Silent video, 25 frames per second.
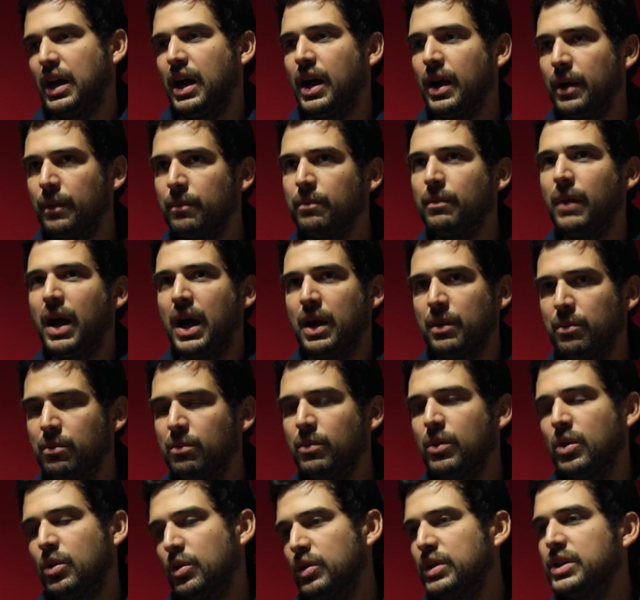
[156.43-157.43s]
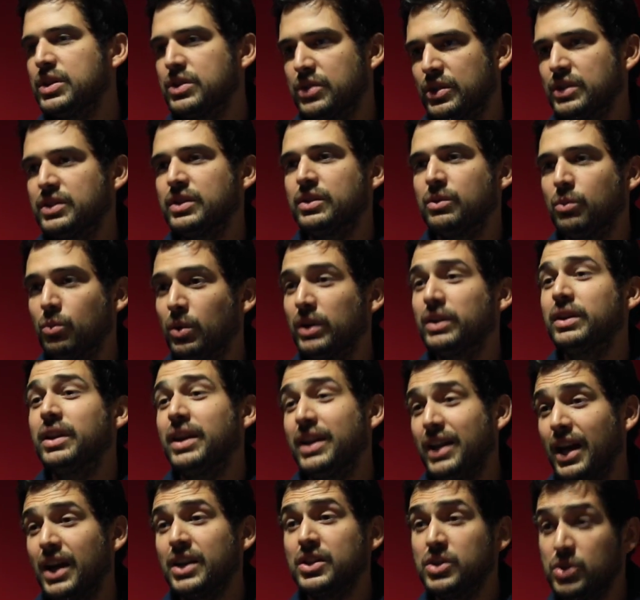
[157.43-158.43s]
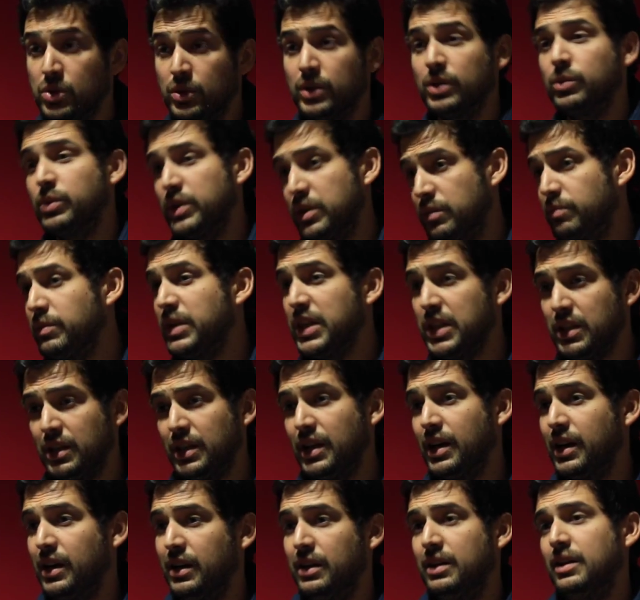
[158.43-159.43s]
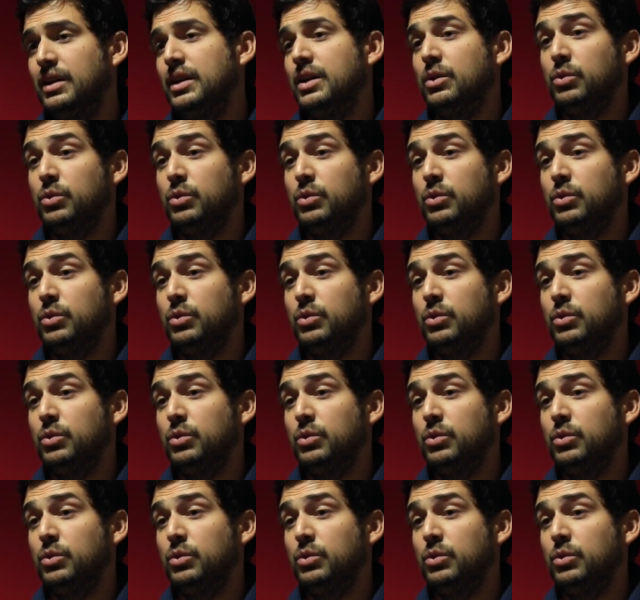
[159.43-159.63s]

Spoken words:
I'm more interested in what they are doing with media,